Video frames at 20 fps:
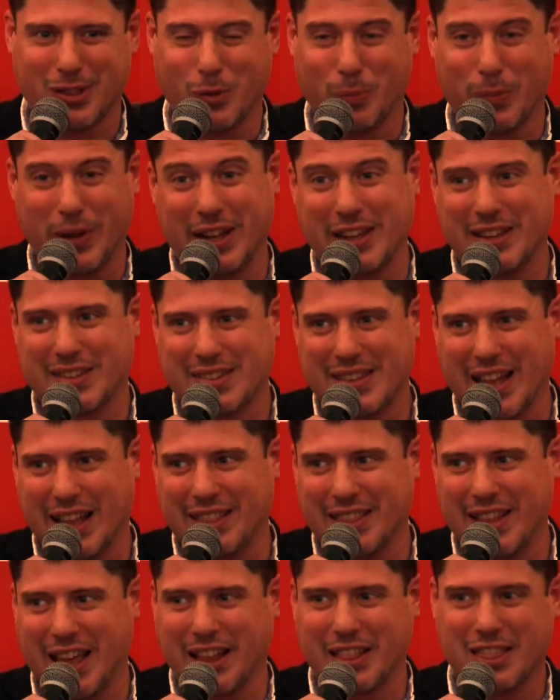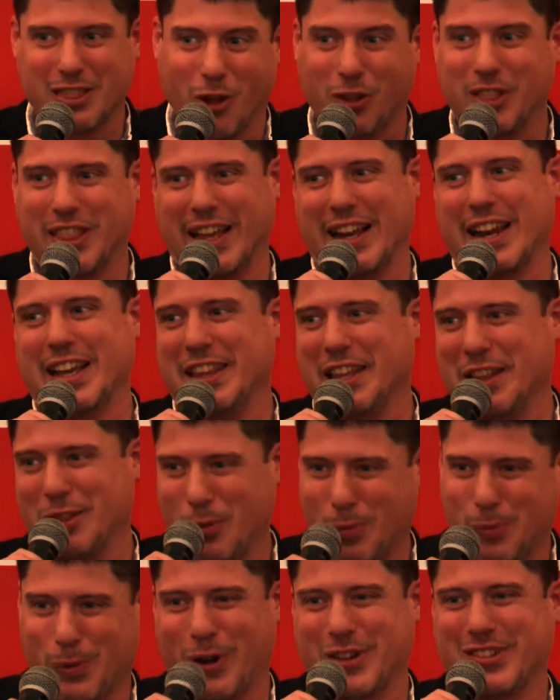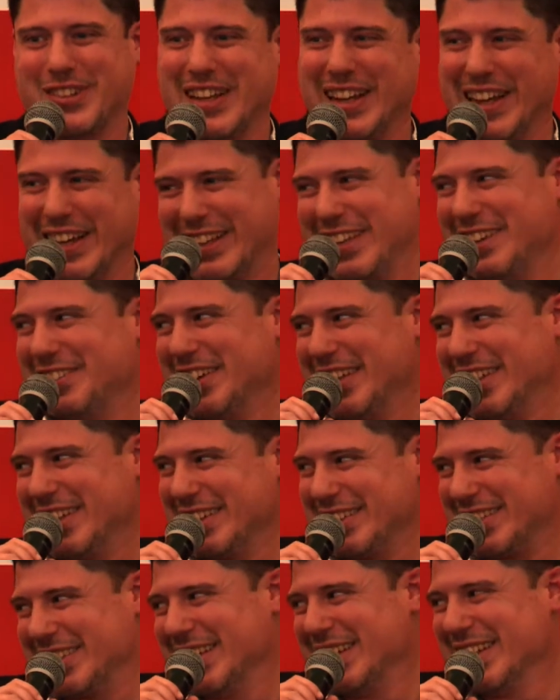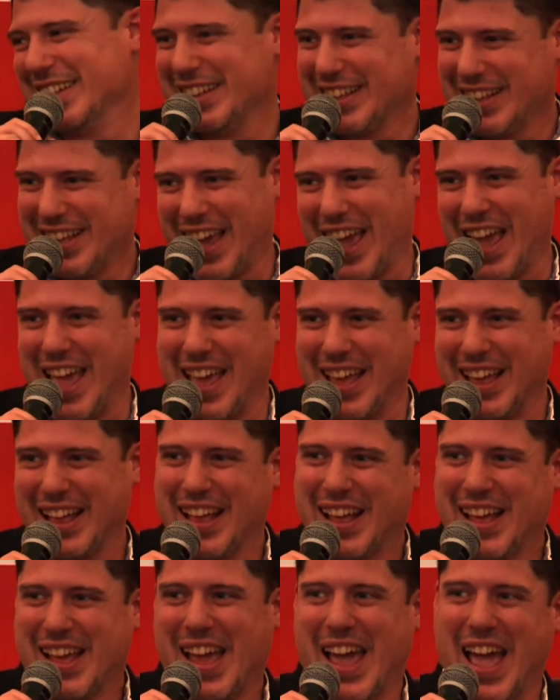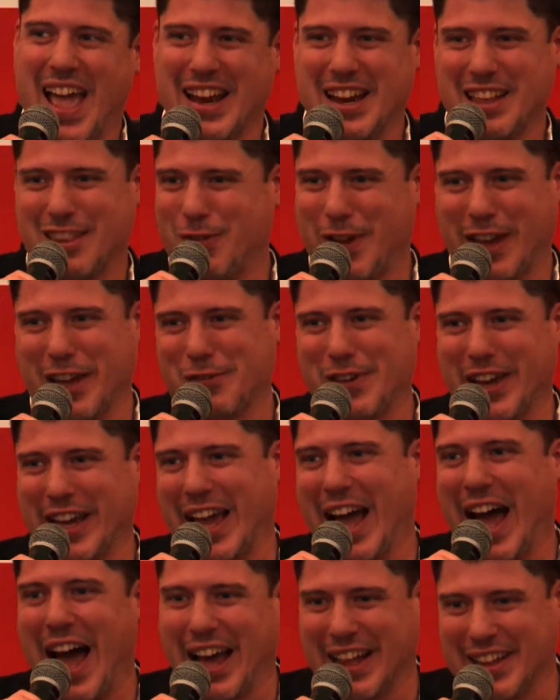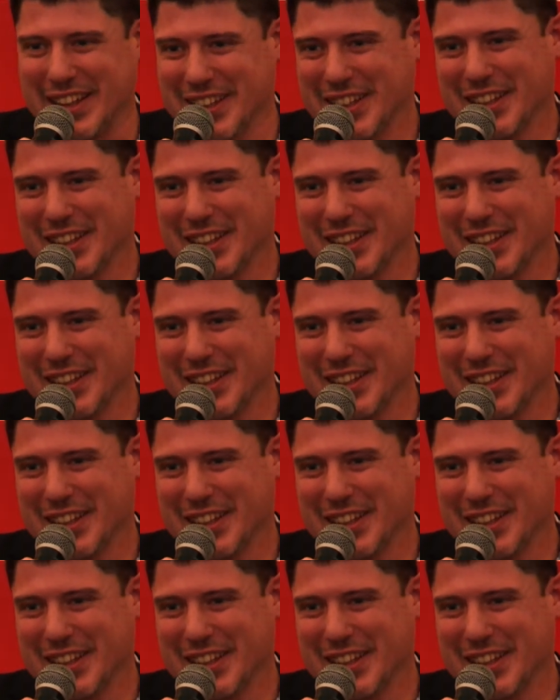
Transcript: build a standard not related to blockchain activities, and it's very, very hard.